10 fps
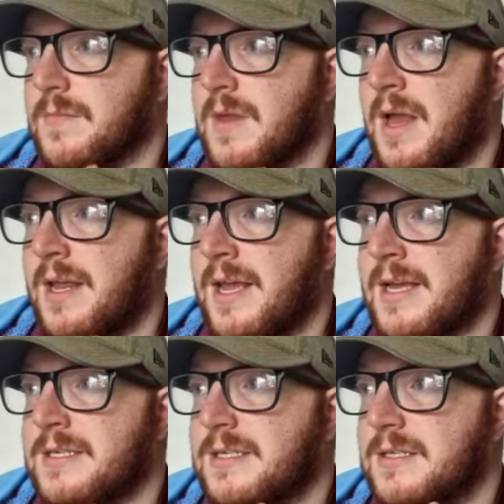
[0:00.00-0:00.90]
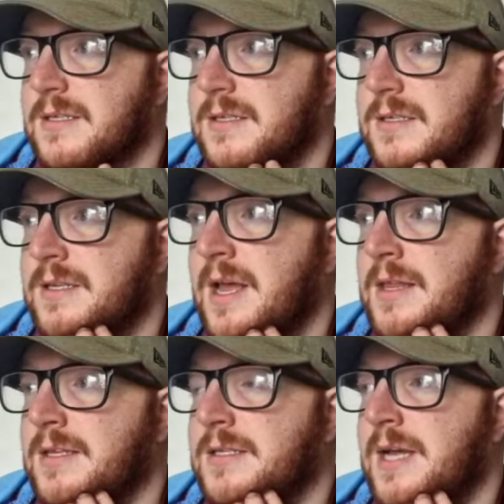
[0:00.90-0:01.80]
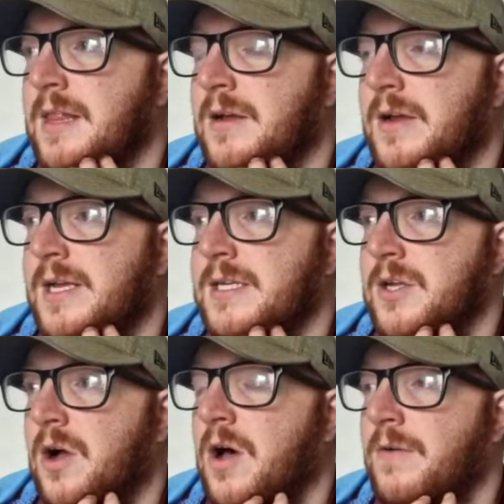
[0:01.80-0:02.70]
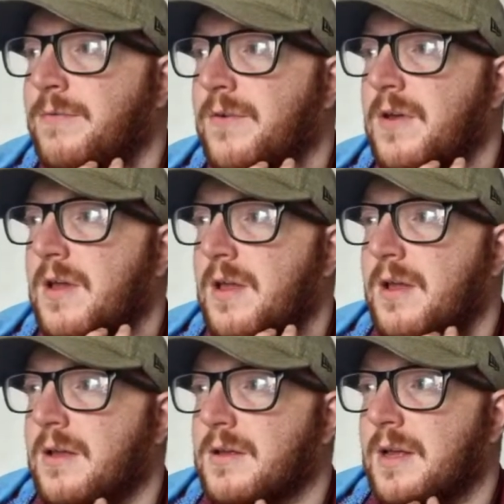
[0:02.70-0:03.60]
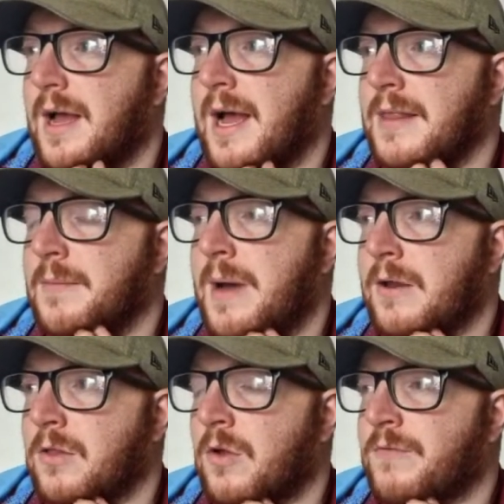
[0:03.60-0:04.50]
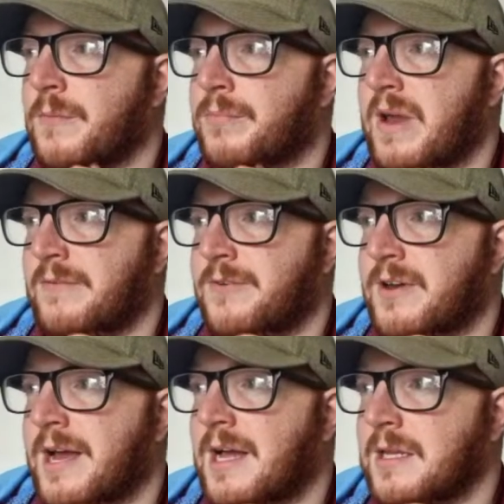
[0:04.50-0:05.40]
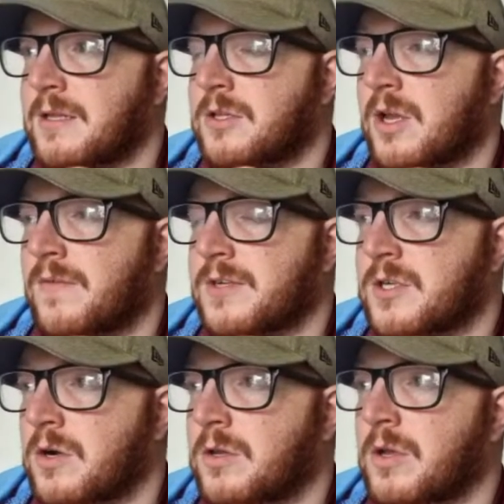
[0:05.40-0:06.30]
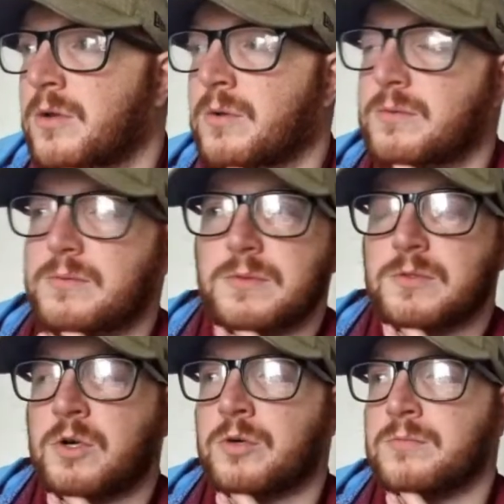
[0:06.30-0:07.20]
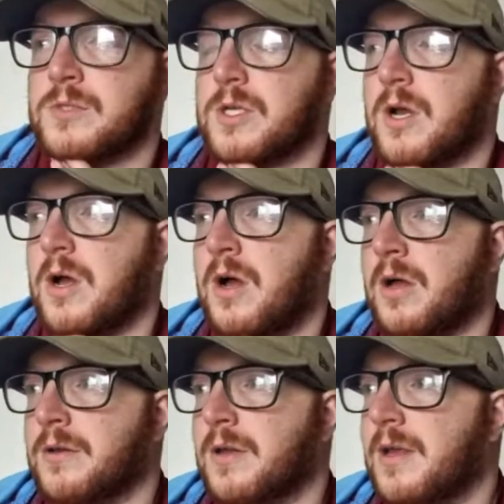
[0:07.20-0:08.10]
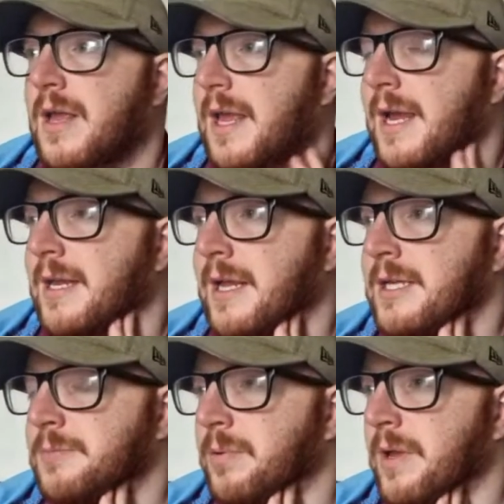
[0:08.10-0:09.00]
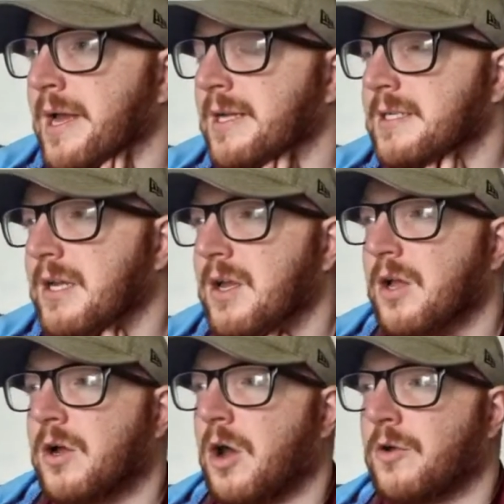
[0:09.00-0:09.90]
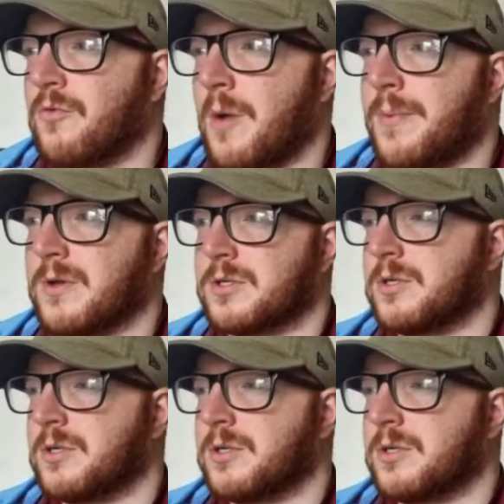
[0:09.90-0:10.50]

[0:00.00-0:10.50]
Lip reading: And he is. Nathan Teller is off. And the man on loan from Brentford, Halil Dervisoglu, comes on in his place. Connor Roberts